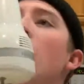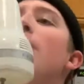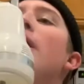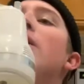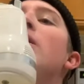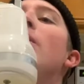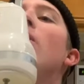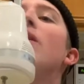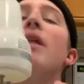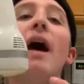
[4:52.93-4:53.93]
better keep a
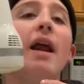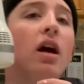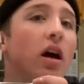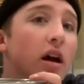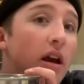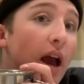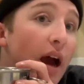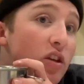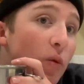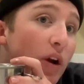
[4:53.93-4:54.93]
hold of that.
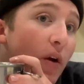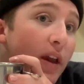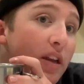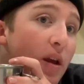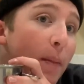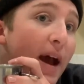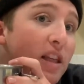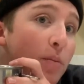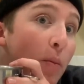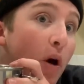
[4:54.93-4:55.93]
Guys, we're going into
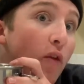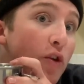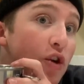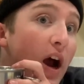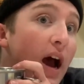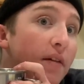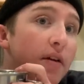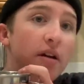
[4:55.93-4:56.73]
maximum overdrive.